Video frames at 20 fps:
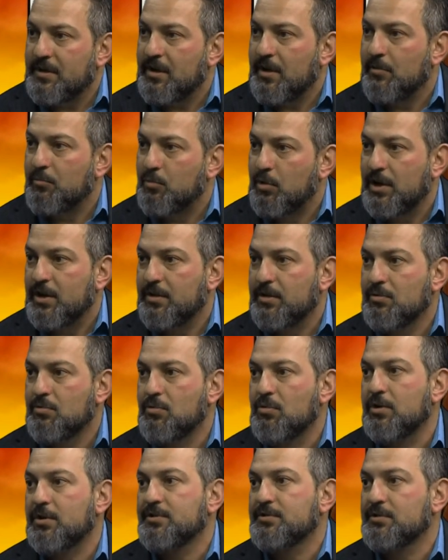on where the
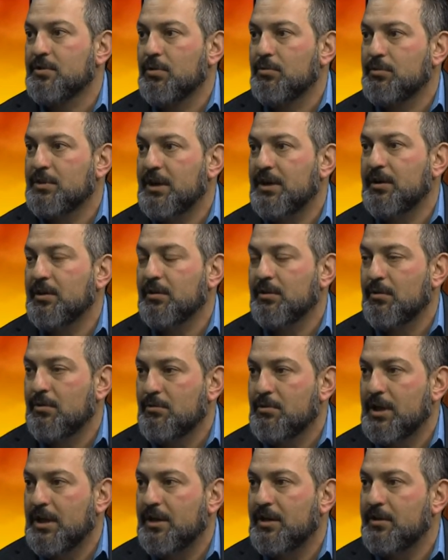court is lo-
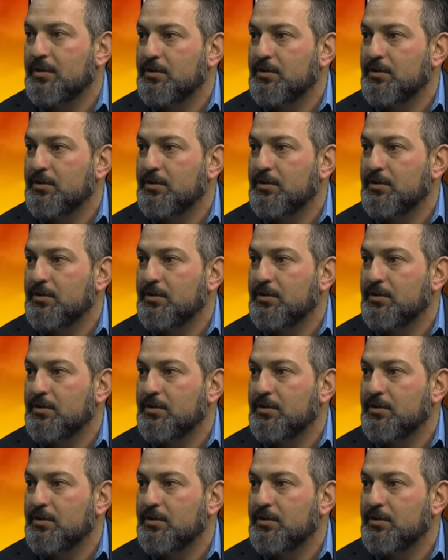located,